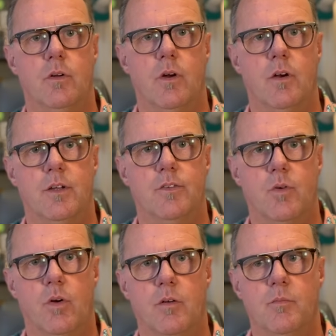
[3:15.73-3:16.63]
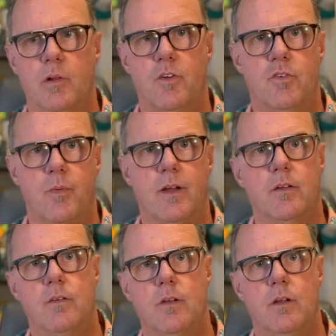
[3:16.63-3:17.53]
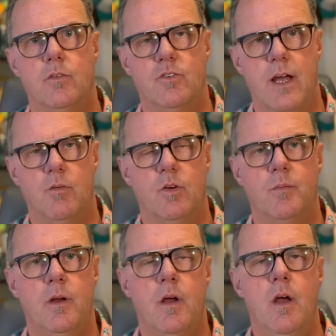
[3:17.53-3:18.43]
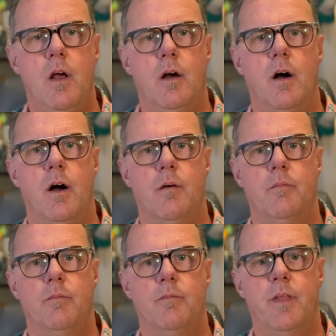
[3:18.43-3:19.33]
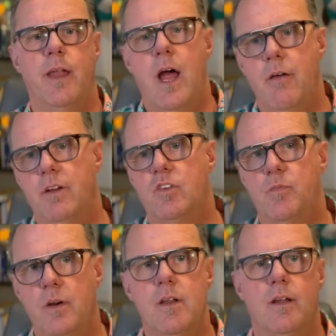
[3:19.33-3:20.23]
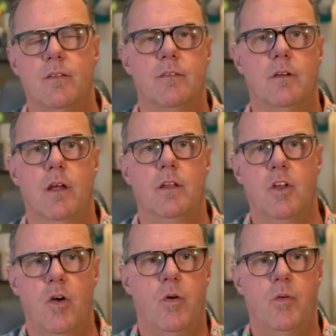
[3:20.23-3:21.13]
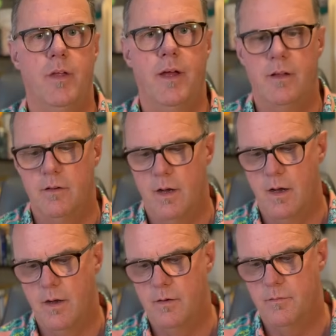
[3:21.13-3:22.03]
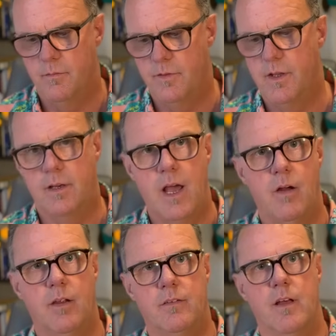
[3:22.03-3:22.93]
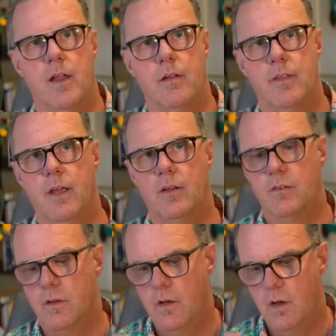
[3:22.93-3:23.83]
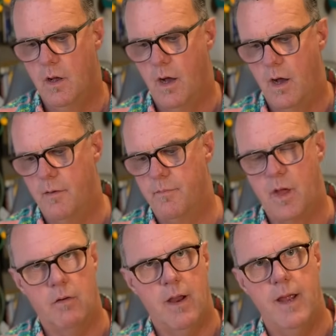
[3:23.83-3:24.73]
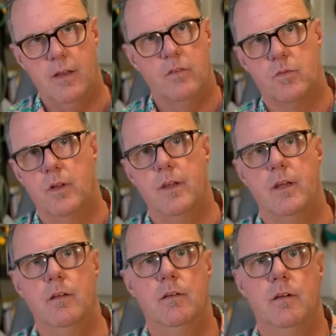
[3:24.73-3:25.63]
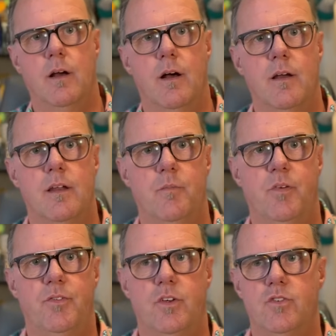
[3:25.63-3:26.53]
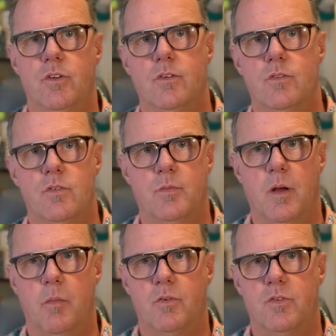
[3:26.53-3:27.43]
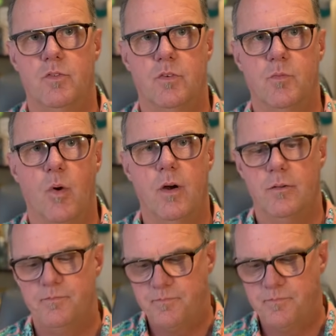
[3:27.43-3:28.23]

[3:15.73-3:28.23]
our Discord militiaman chat room, um, that have experience and know that um, the accounting side of things um, Iraq is really uh, in a position to be able to support